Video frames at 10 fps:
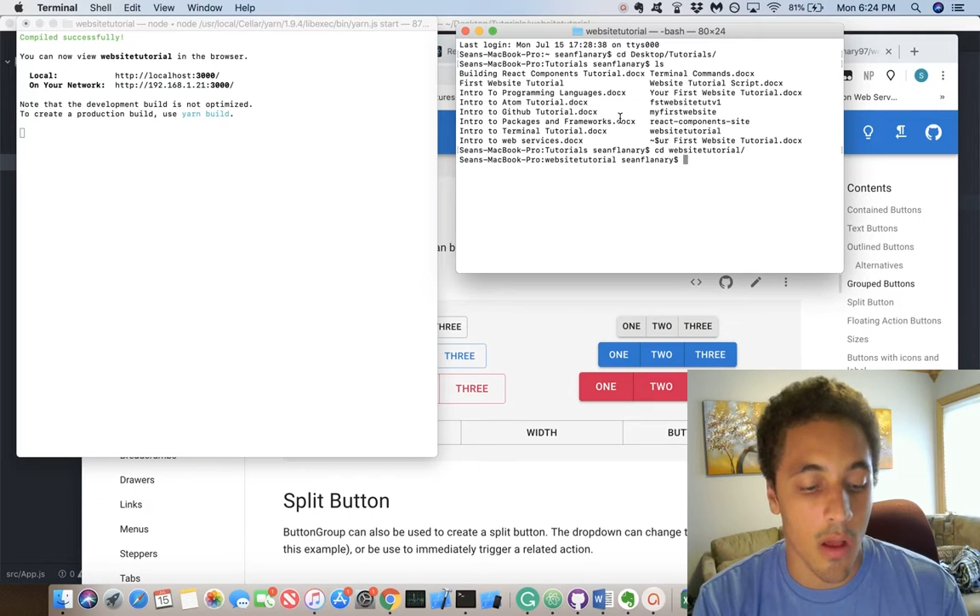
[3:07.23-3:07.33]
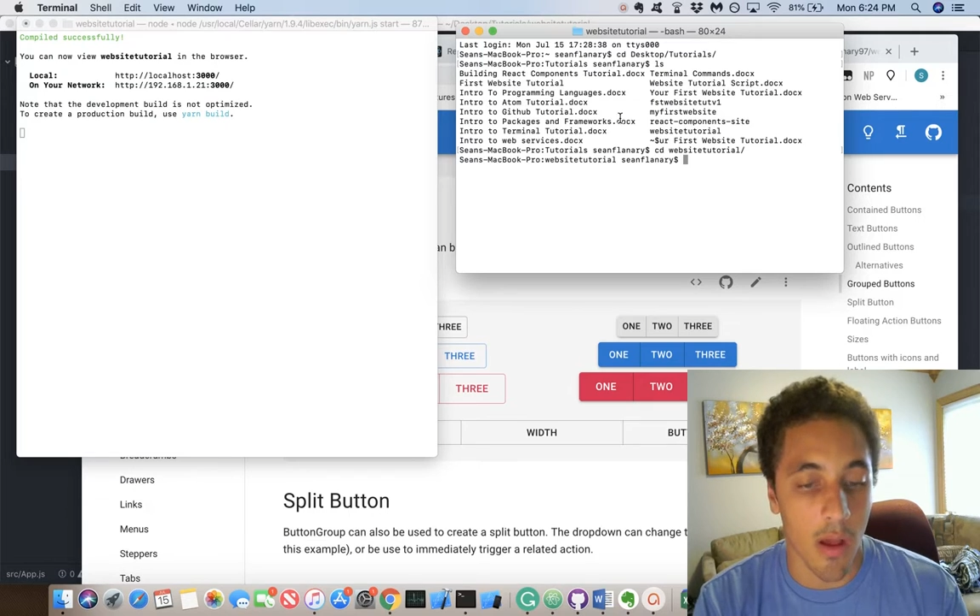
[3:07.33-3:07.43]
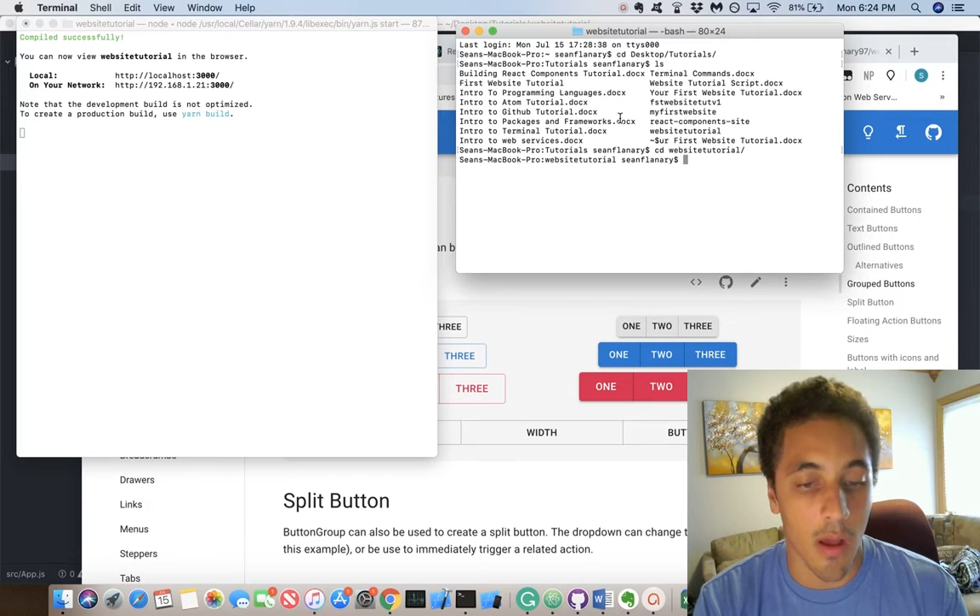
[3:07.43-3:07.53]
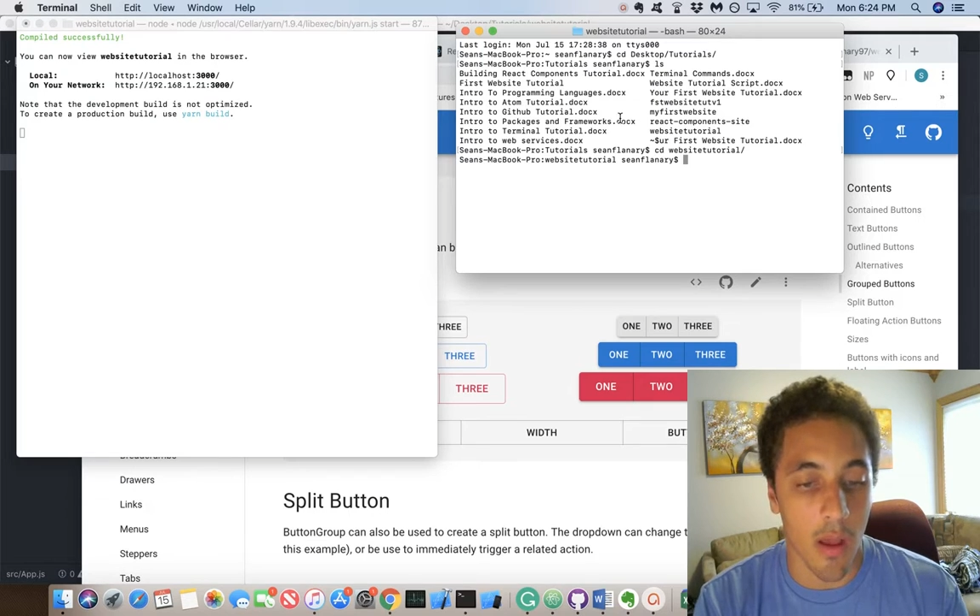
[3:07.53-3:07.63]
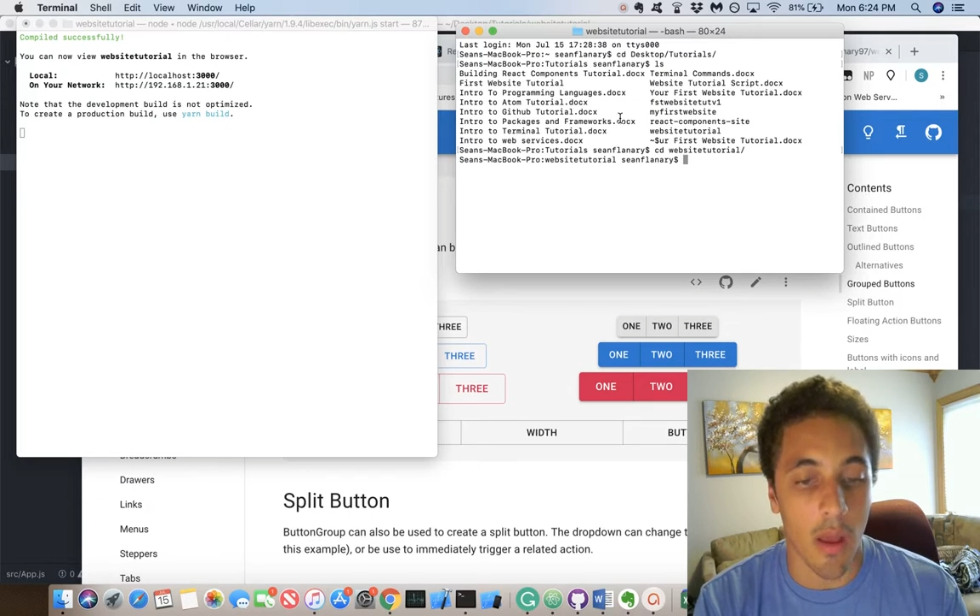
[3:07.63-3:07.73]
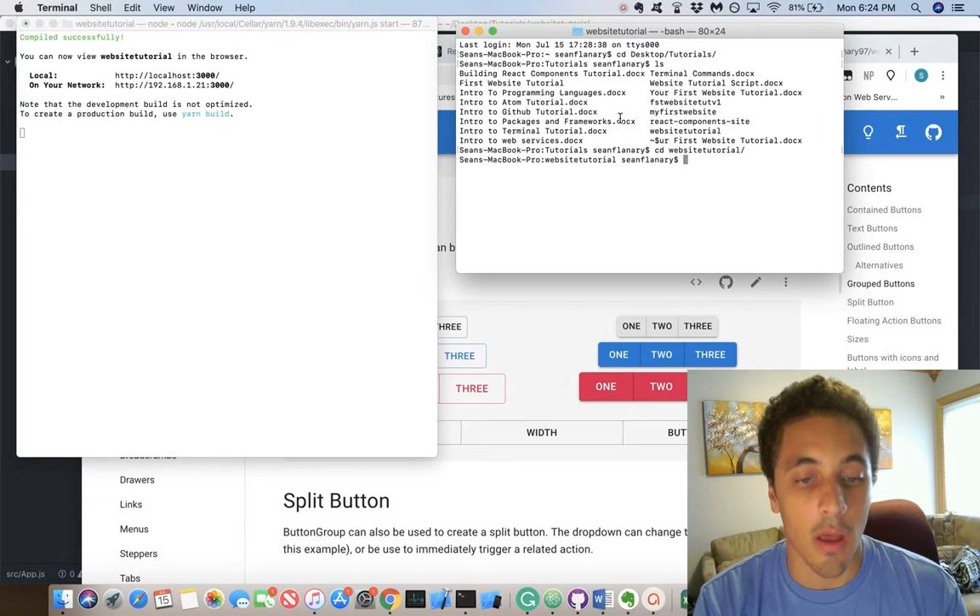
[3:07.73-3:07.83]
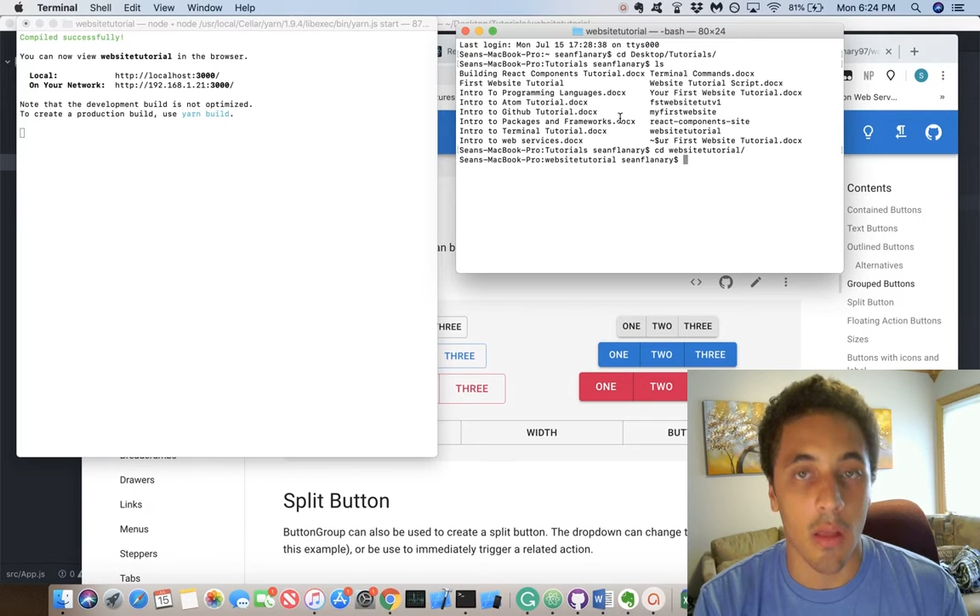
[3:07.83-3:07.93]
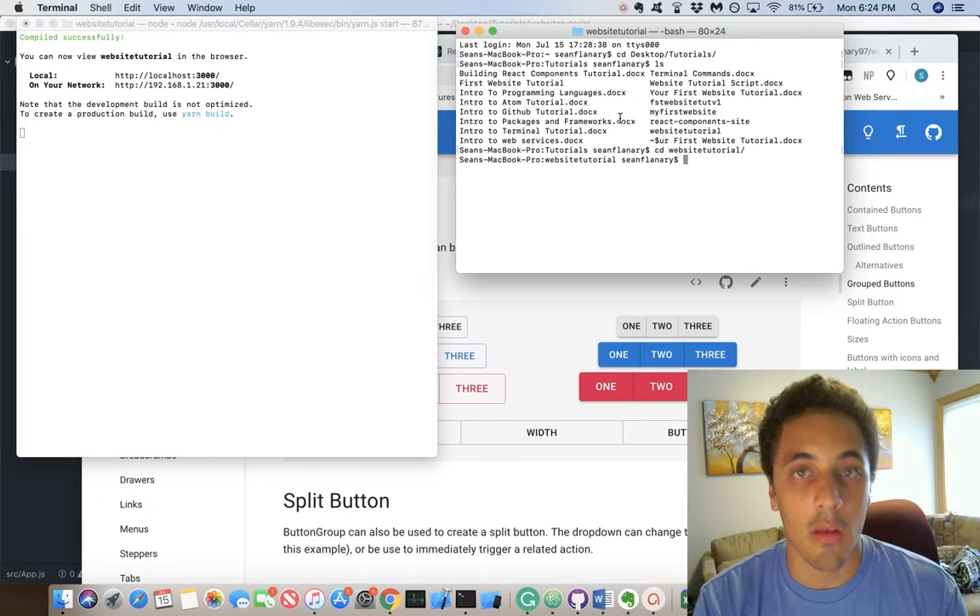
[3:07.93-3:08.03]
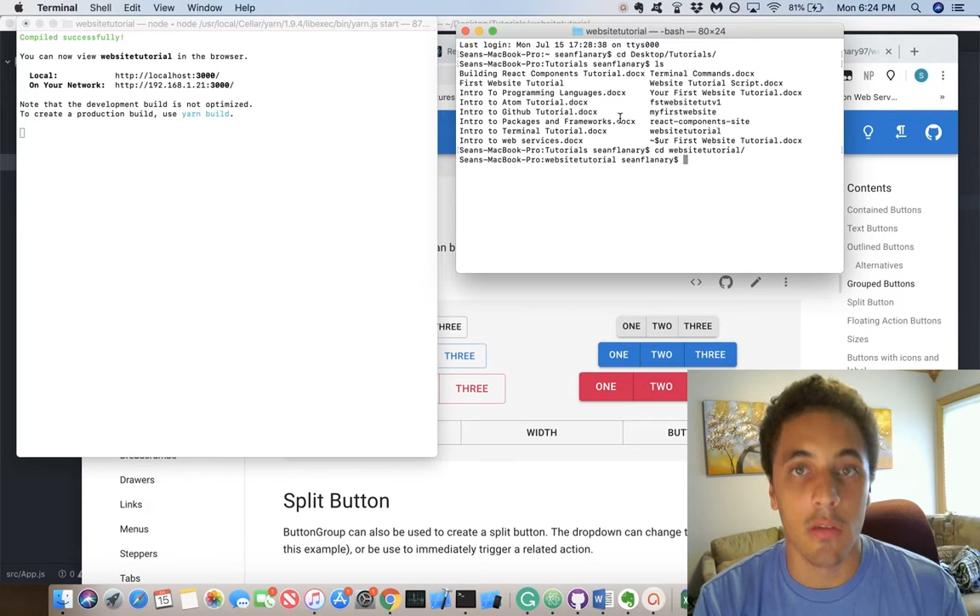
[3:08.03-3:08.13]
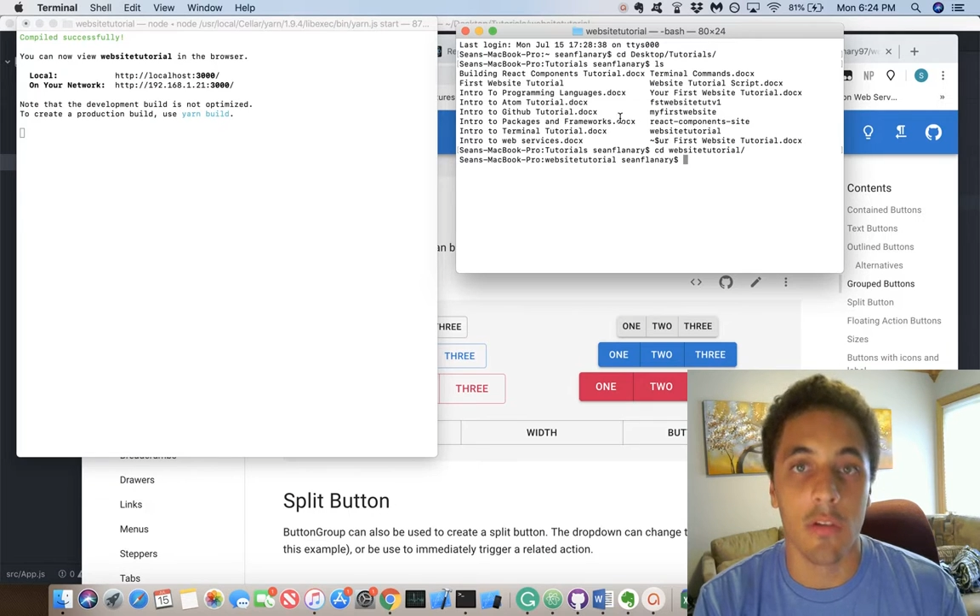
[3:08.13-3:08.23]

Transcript: and